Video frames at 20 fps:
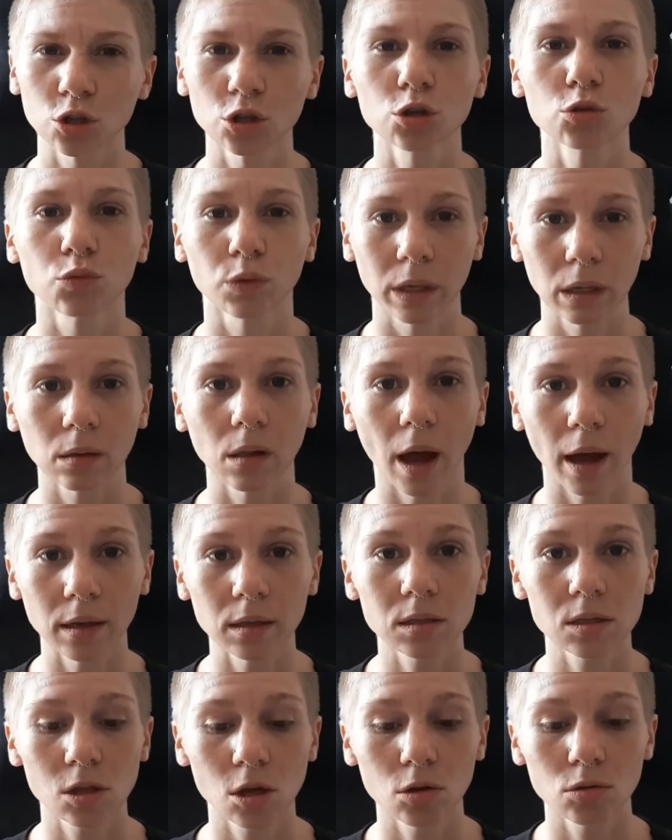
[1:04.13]
you
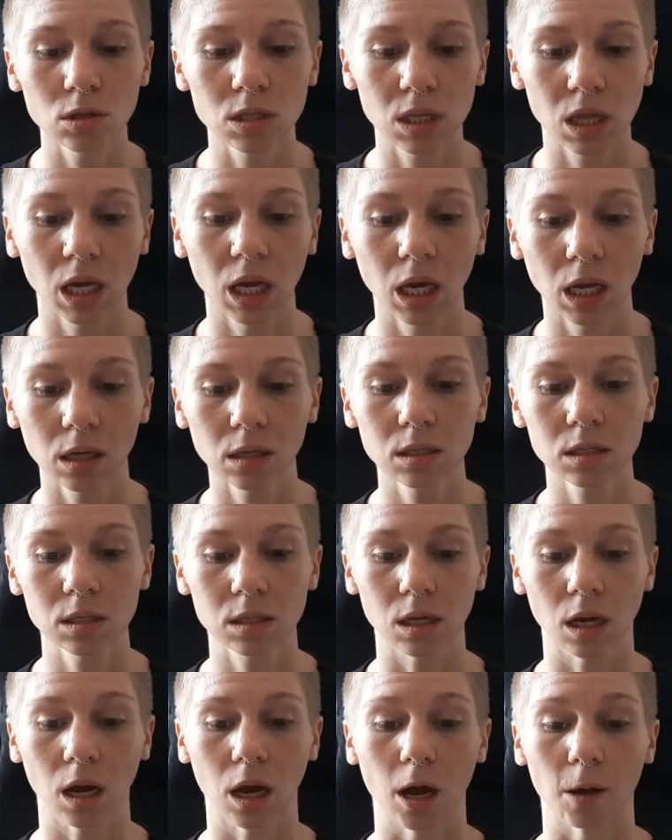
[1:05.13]
realize those
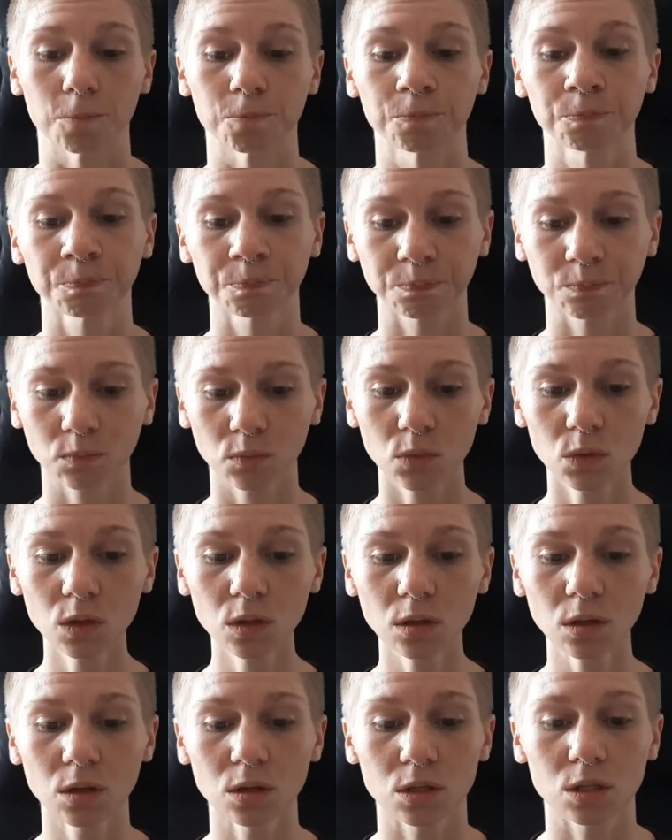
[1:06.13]
things.
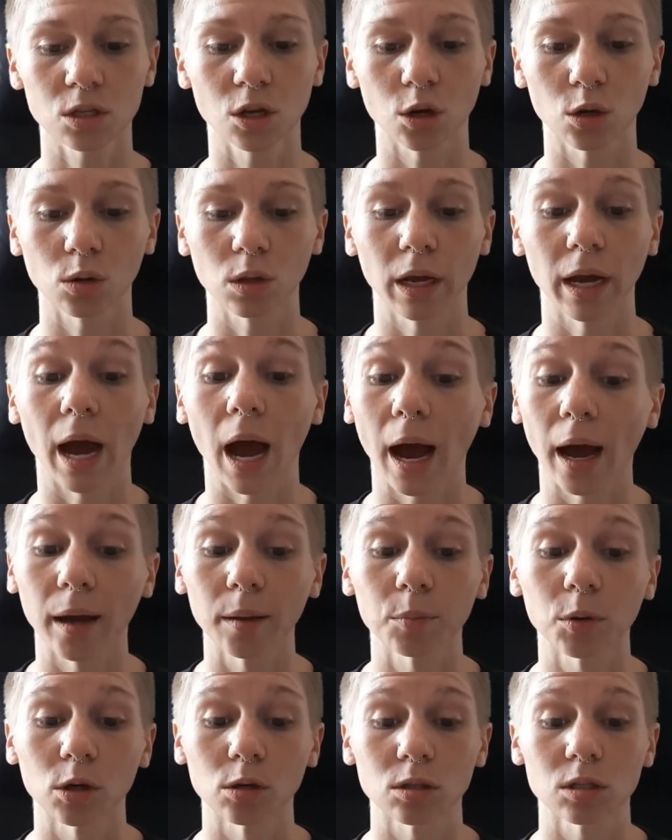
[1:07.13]
So like I
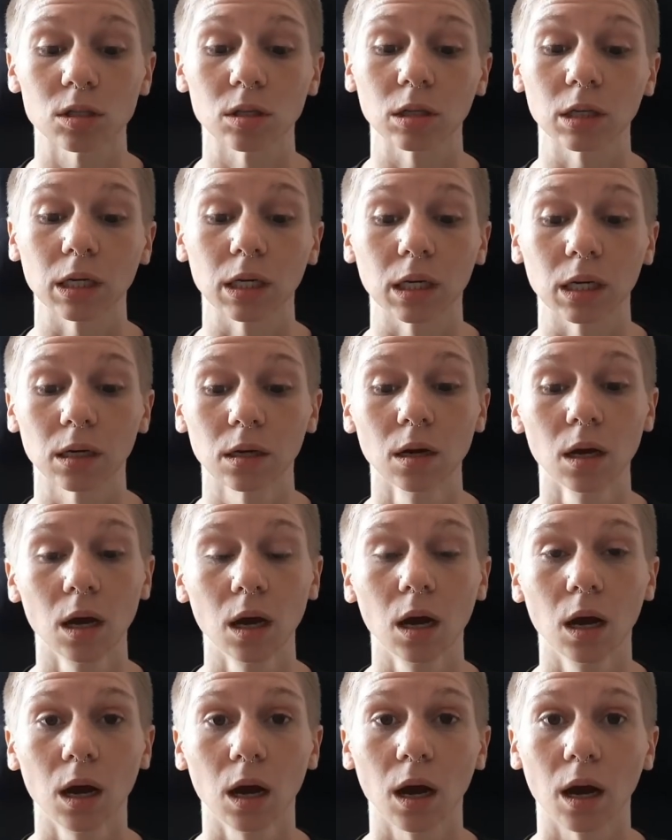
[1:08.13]
personally,
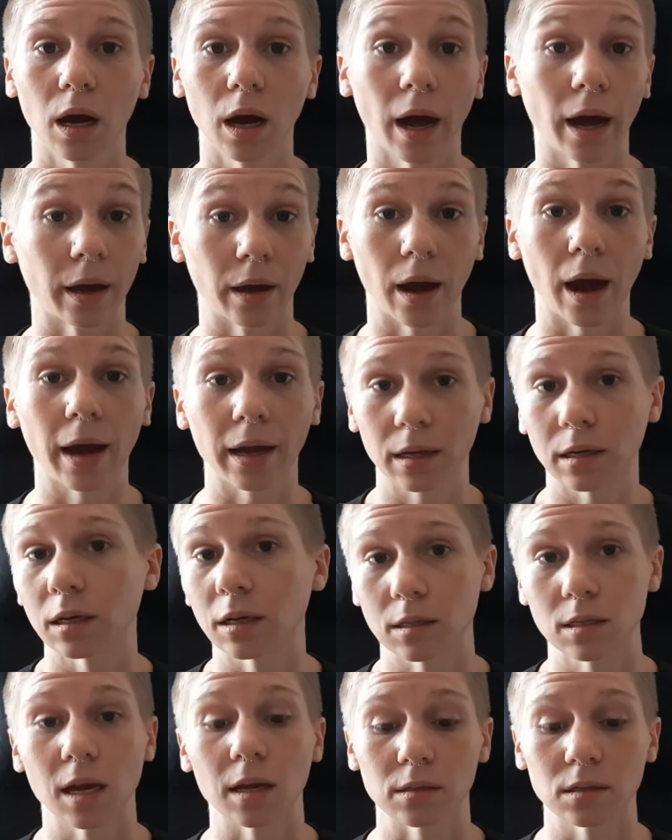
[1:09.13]
I can
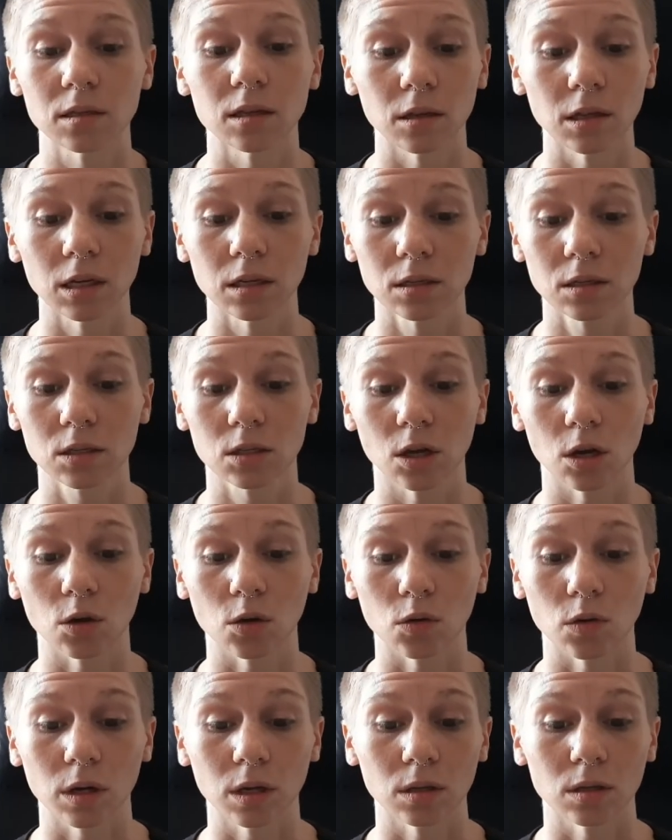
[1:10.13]
attest to this.
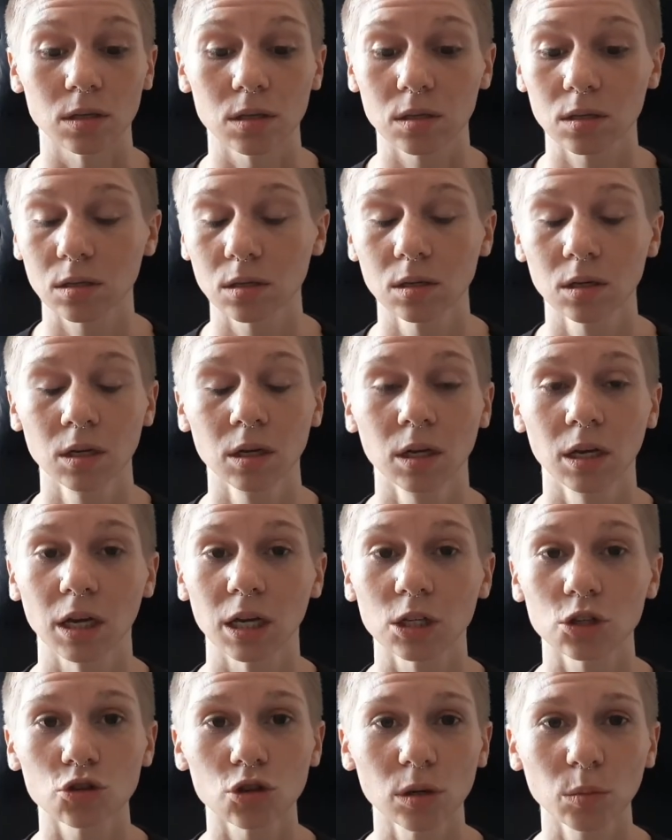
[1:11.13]
So it's
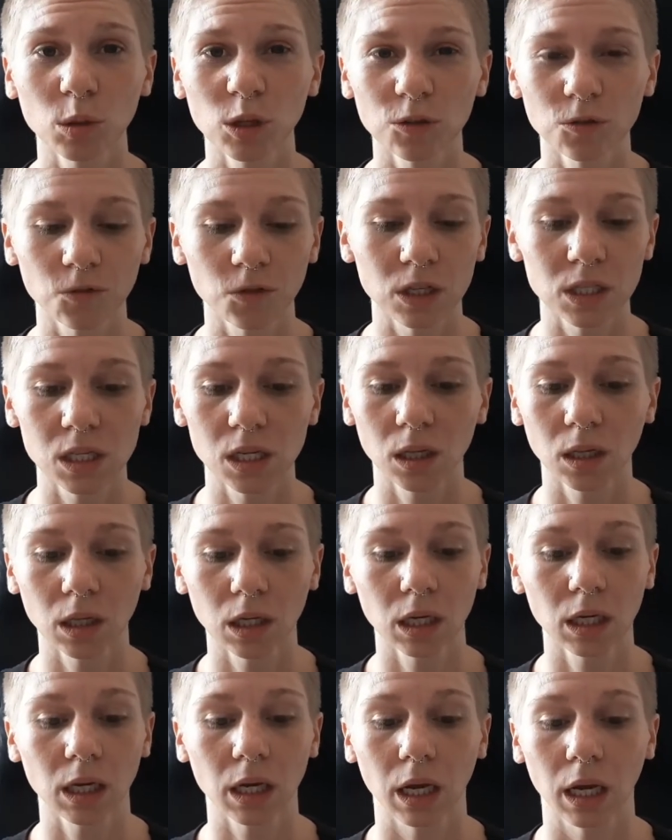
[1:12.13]
extremely
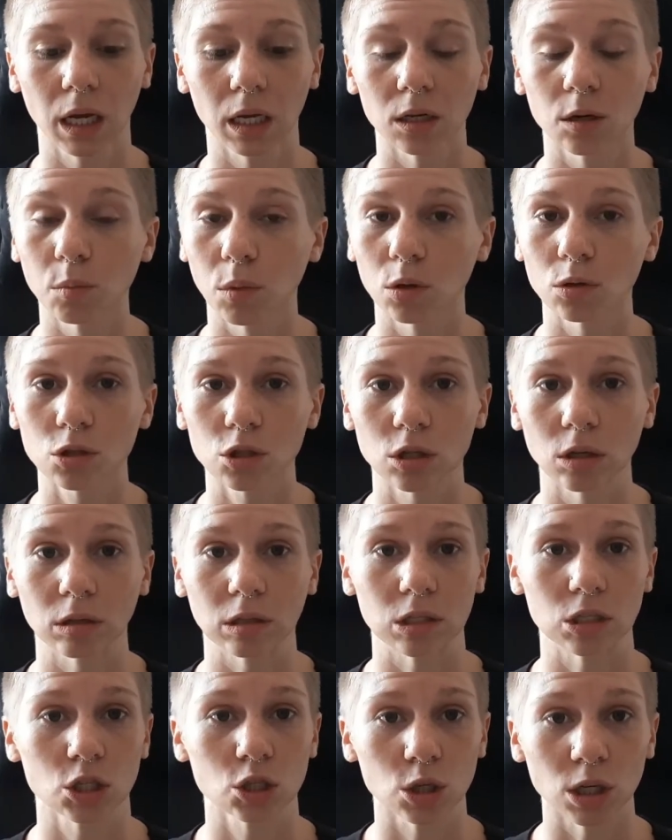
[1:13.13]
physically and
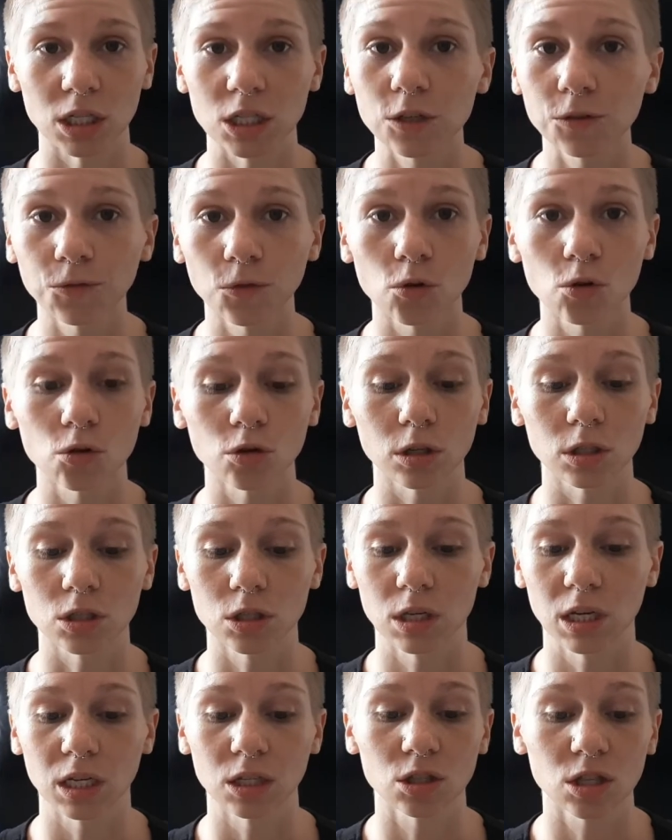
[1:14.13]
emotionally stressful.
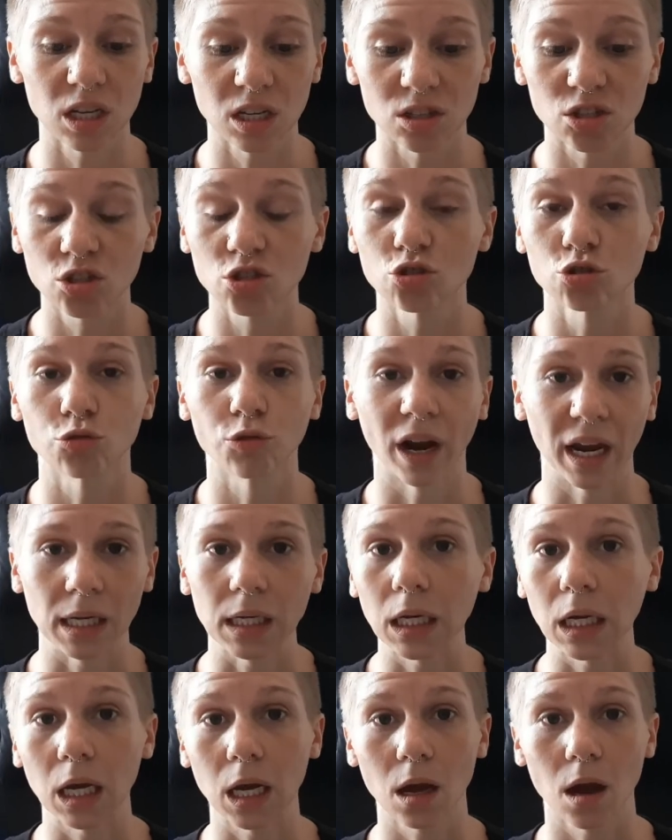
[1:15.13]
It's
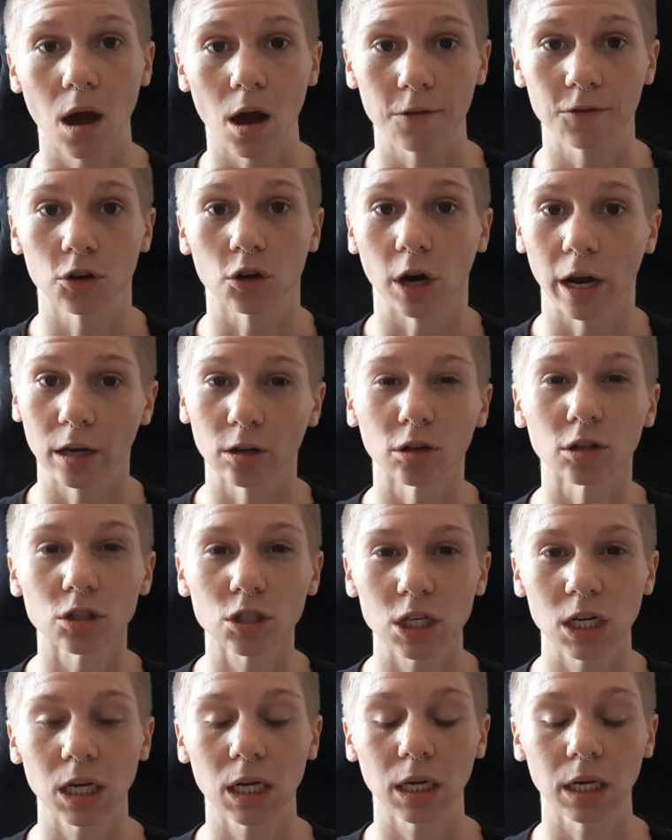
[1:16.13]
draining of your
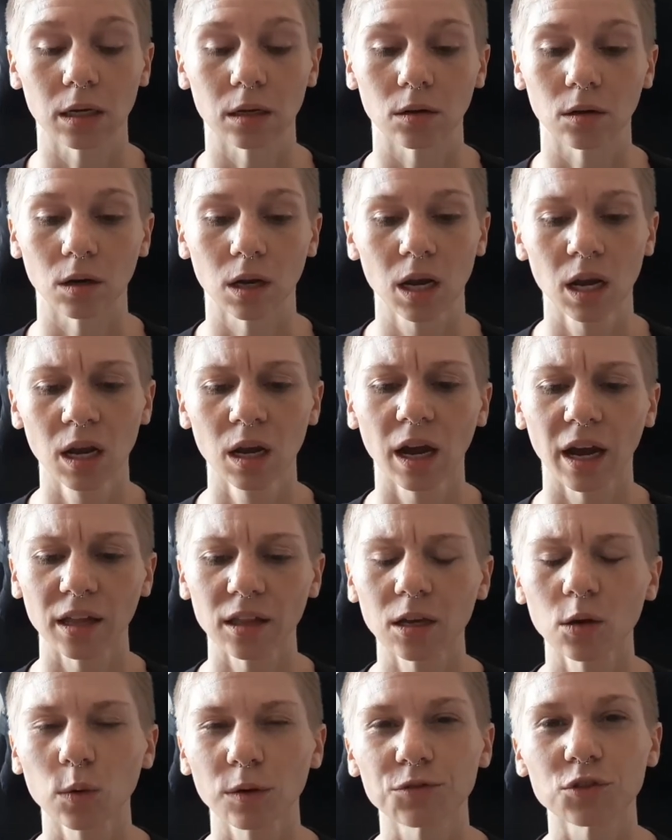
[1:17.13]
energy. And I
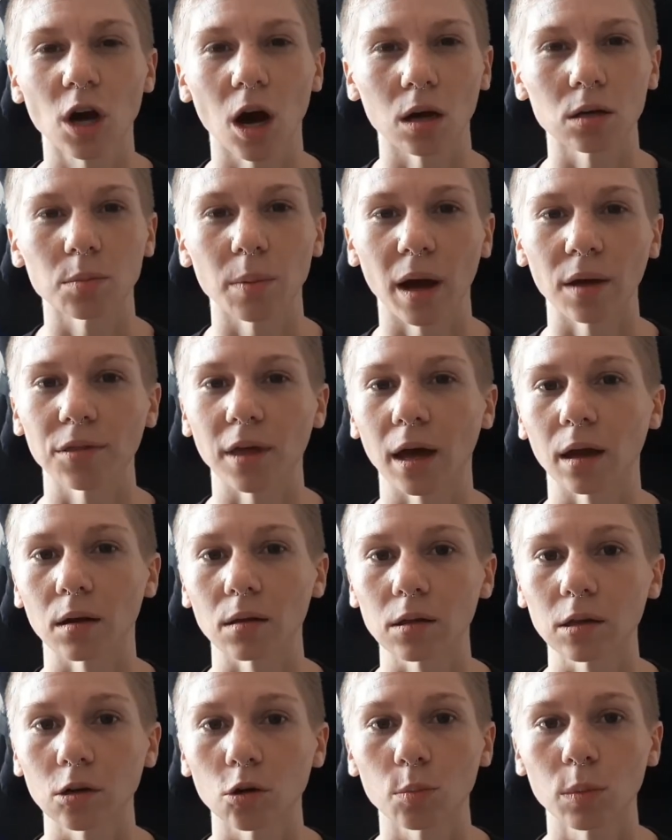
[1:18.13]
think we've talked about that a
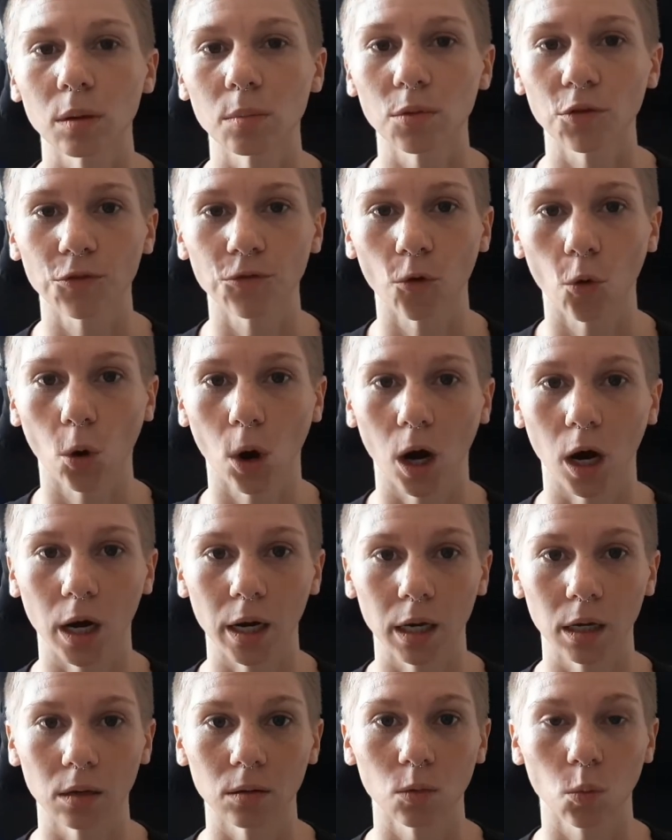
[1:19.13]
little bit before
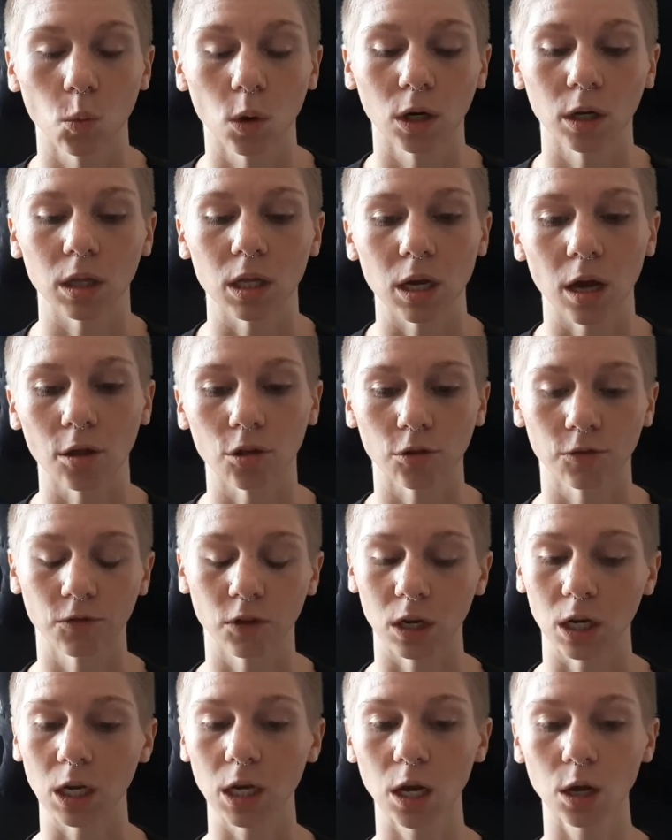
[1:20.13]
in one of the other
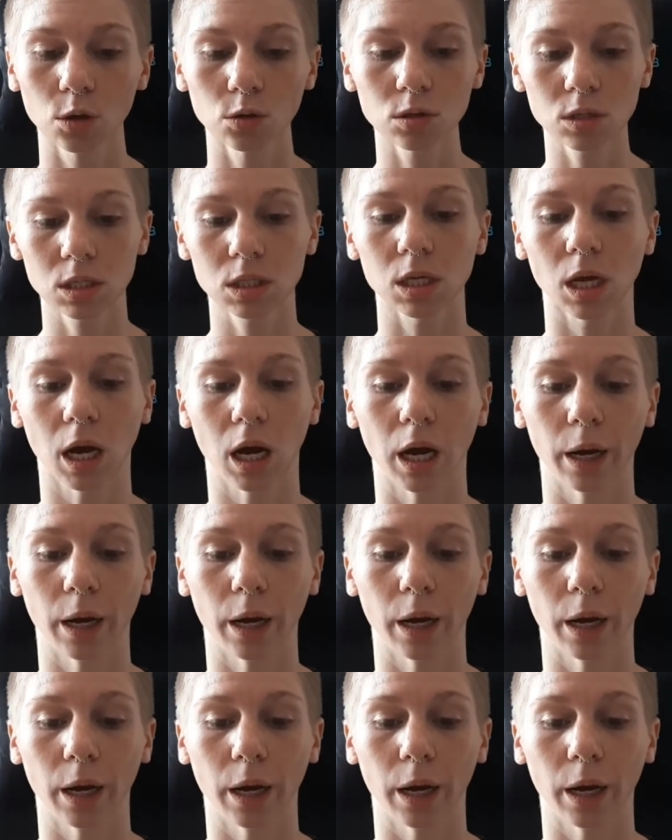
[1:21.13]
videos.